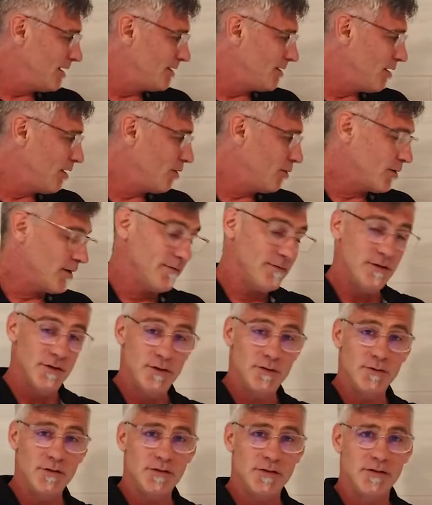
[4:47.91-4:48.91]
Now all we have
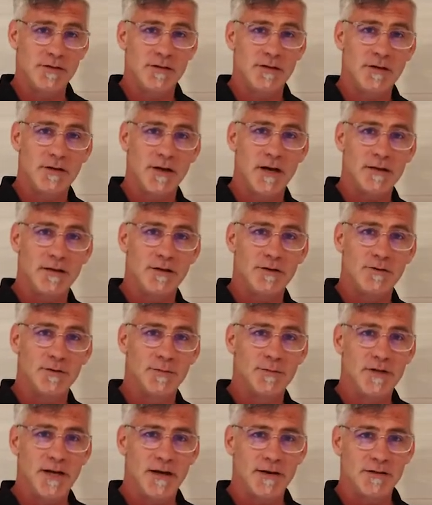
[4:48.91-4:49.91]
to do is cut the
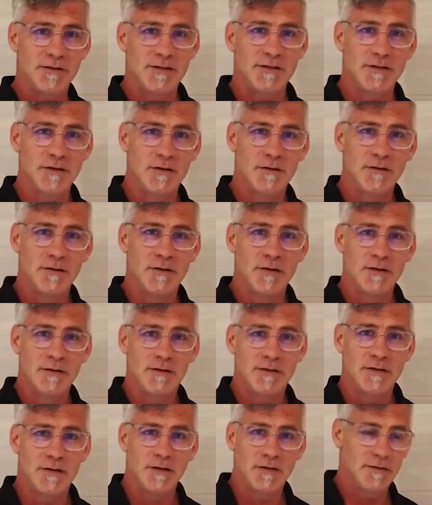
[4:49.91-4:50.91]
trim tiles
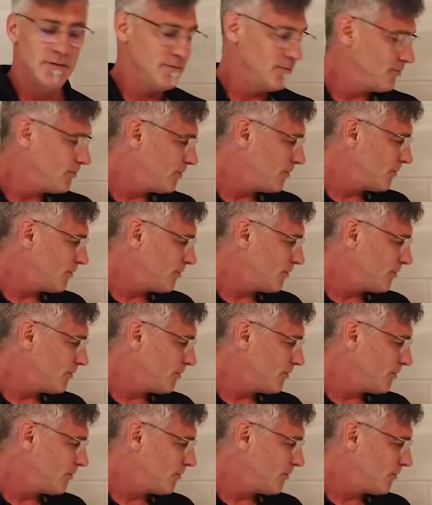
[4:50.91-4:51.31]
to